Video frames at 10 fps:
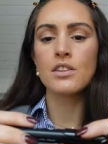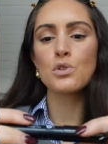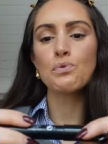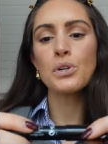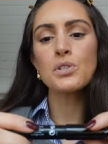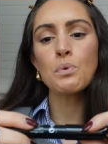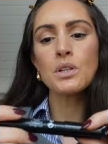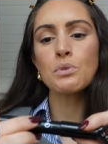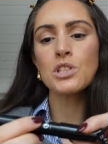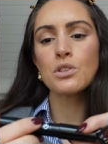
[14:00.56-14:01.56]
this first
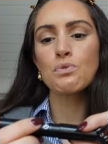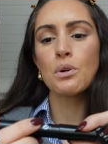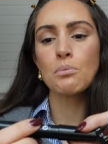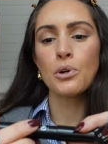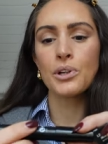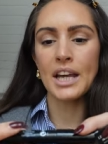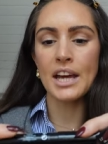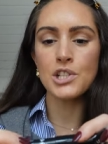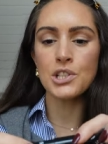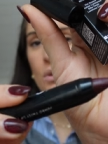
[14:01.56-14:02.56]
one which is from
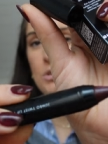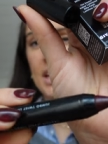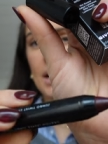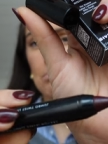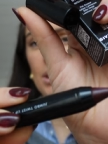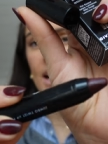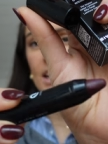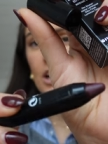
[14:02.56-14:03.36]
Oriège almost like a black